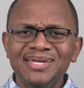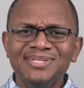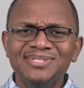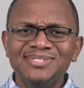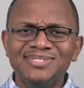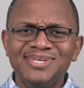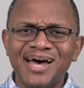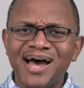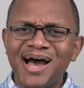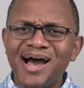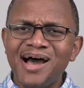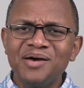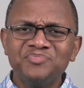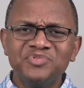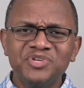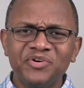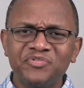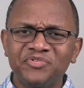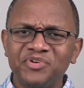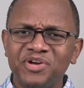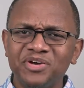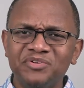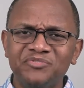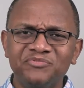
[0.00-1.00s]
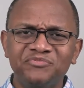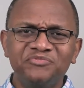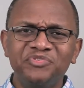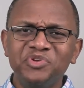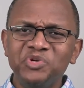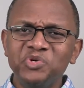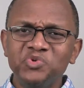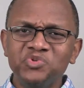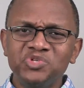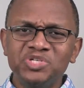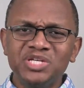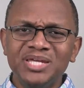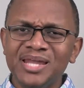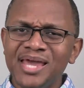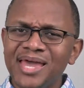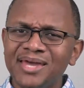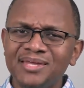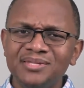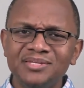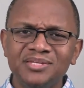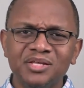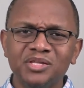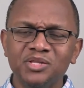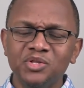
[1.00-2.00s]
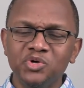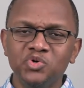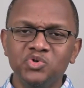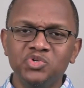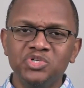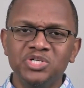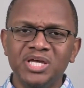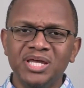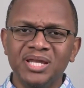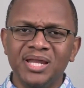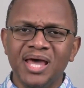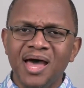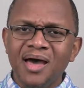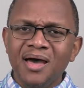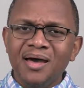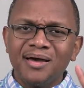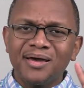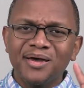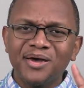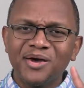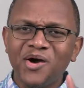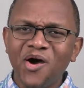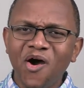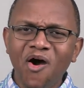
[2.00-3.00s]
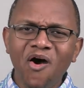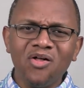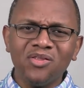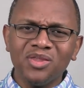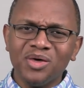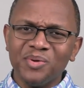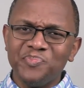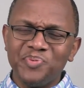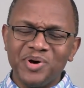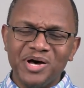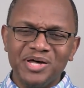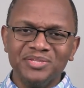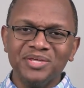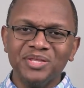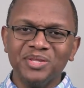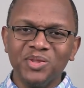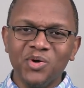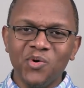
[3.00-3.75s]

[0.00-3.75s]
In times of confusion and delusion, call upon the